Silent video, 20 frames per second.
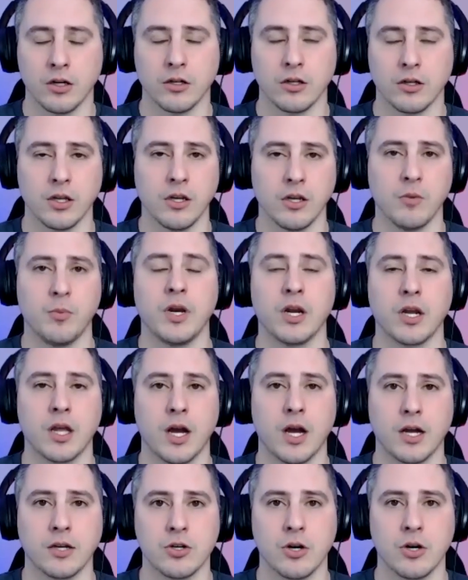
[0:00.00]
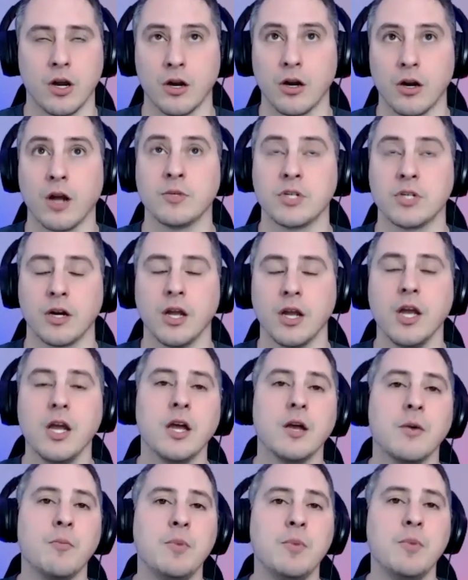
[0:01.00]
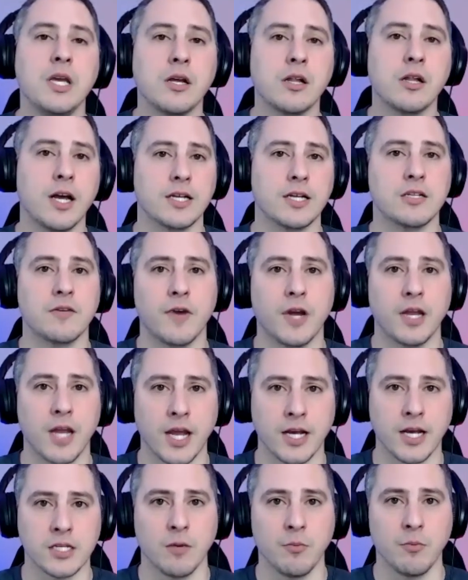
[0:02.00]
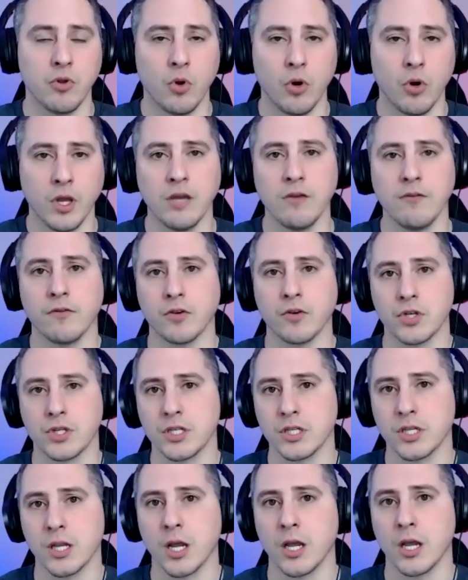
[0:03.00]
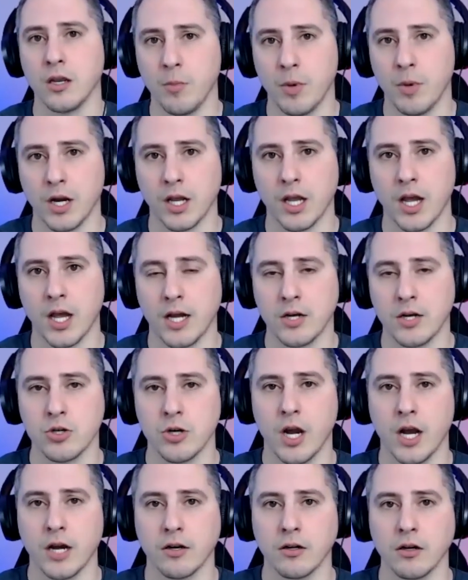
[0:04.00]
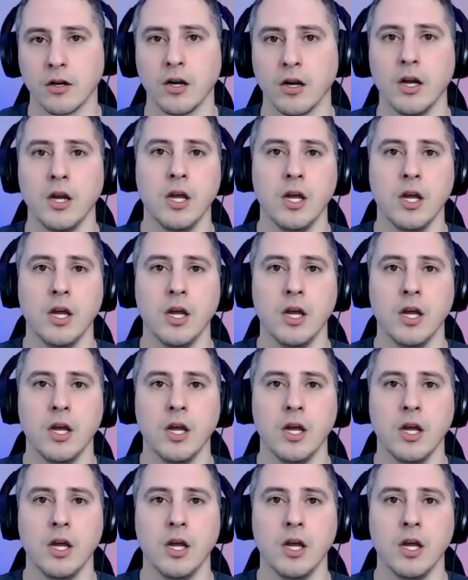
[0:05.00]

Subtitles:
independent contractor, or I'm sorry, being classified as an employee versus an independent contractor